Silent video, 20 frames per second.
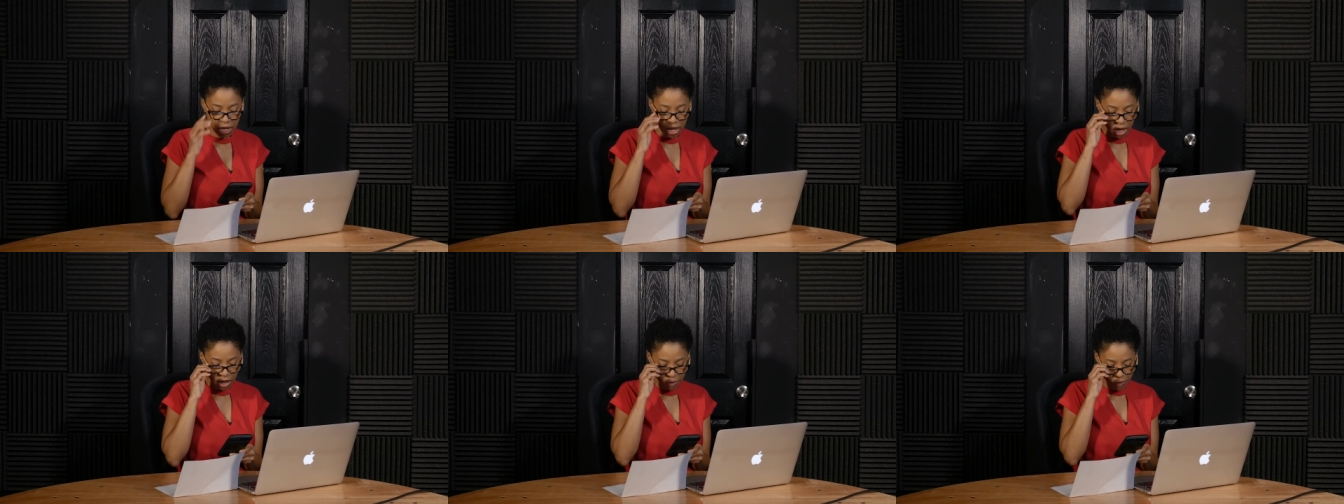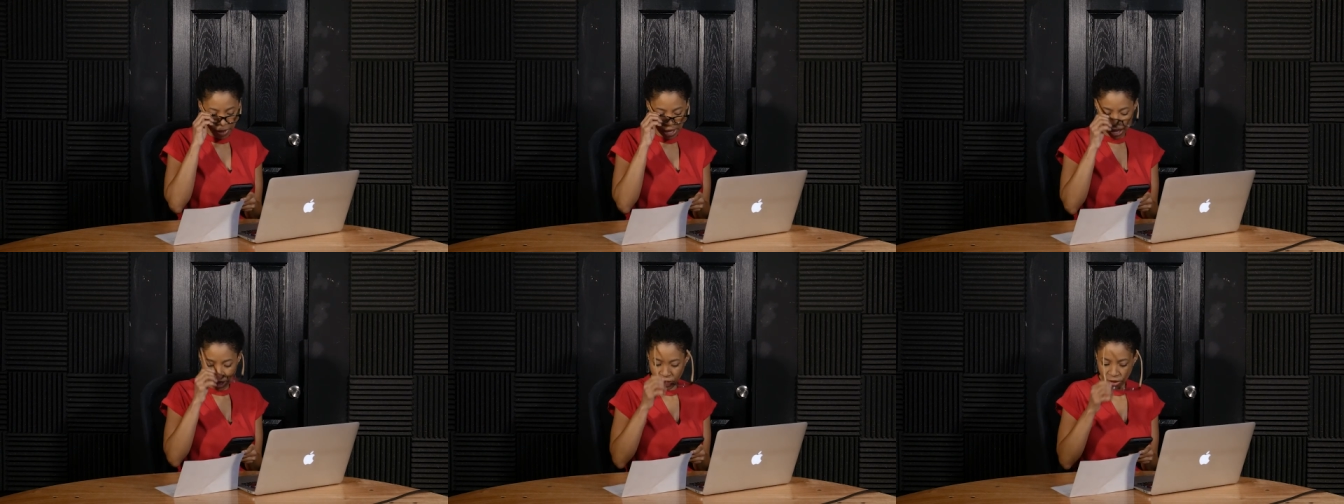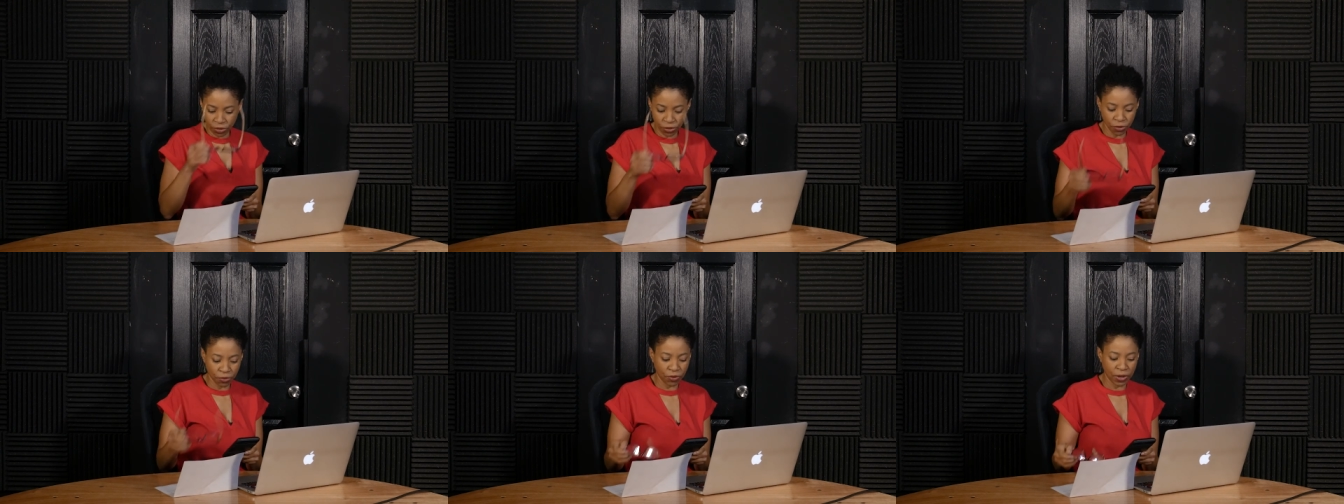
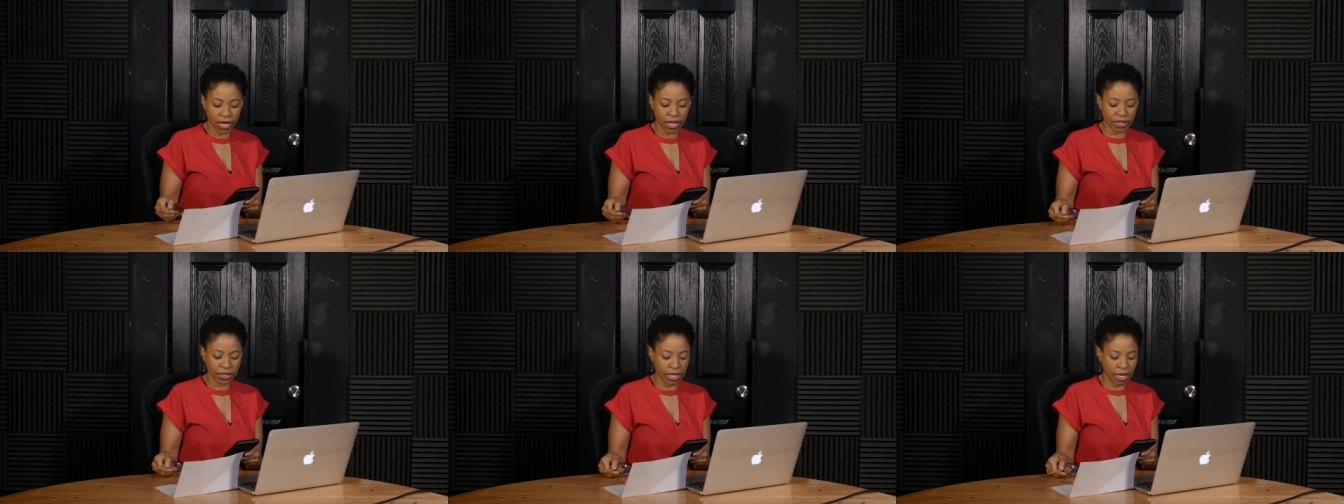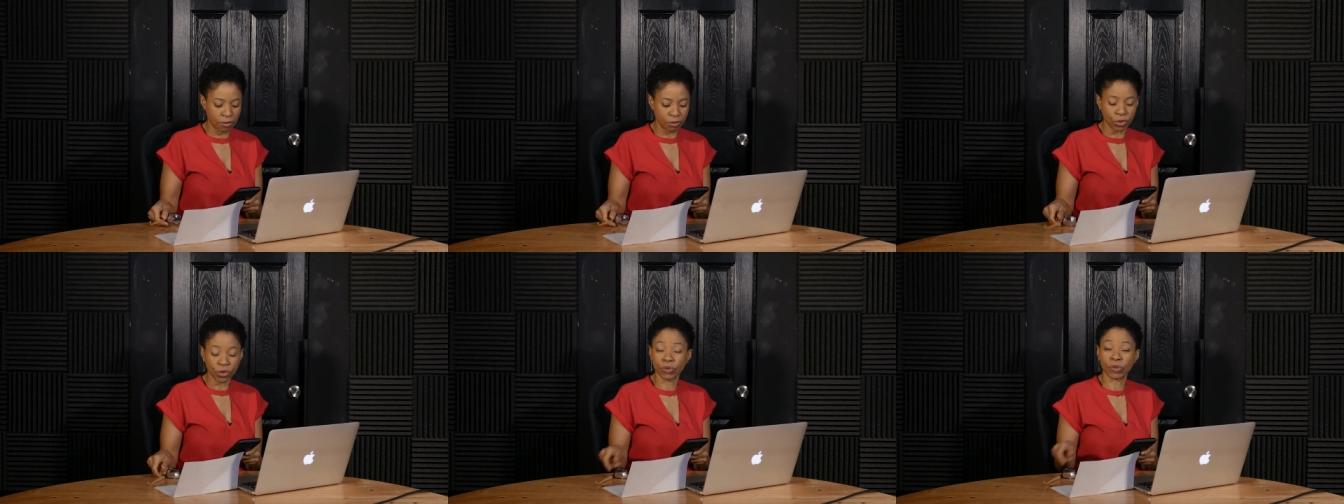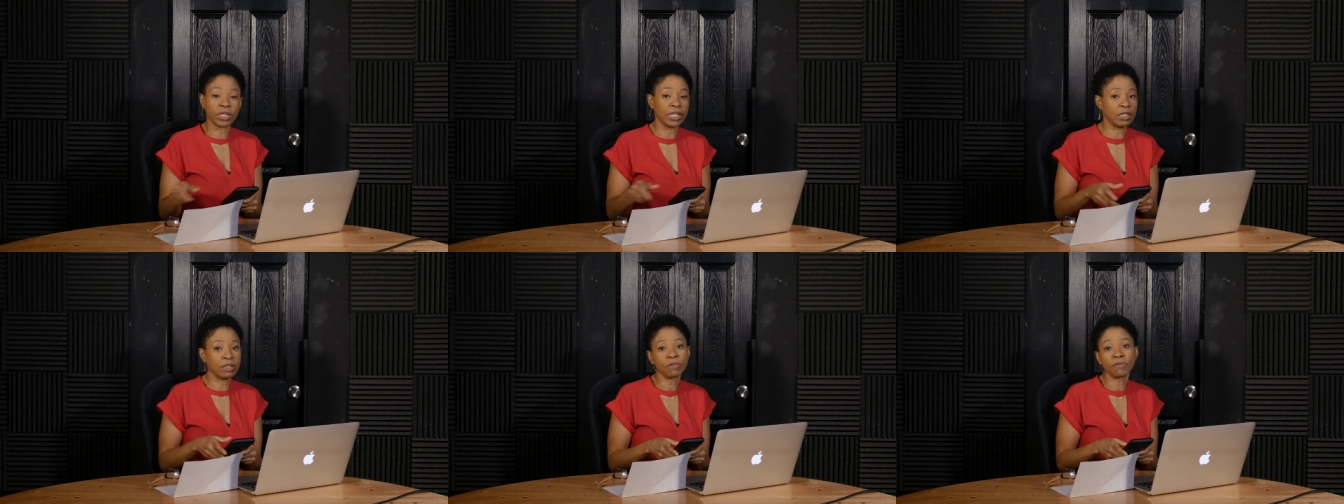about the fact that
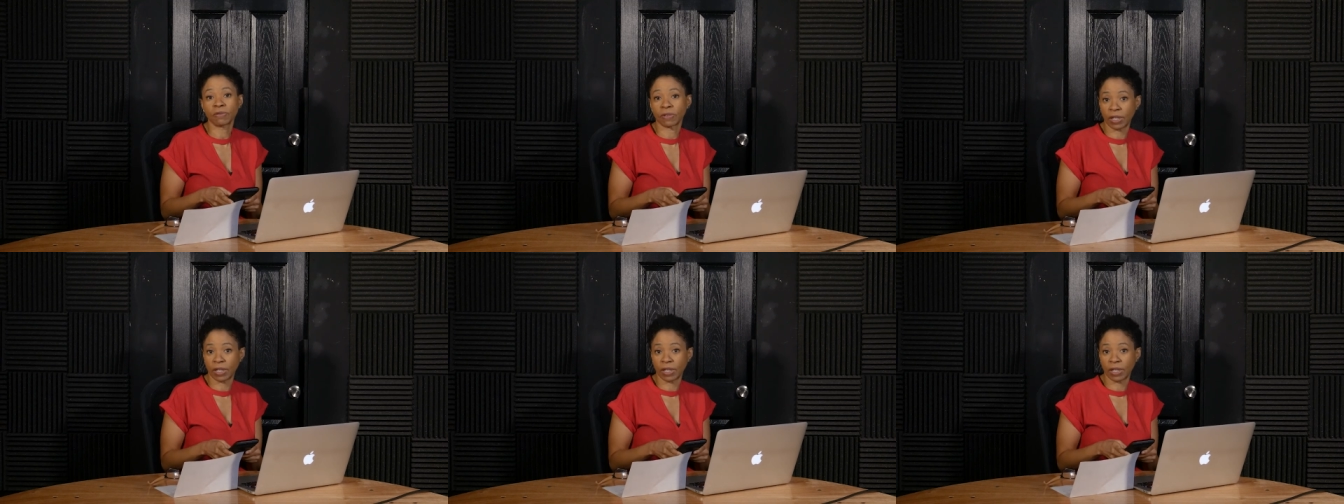Marina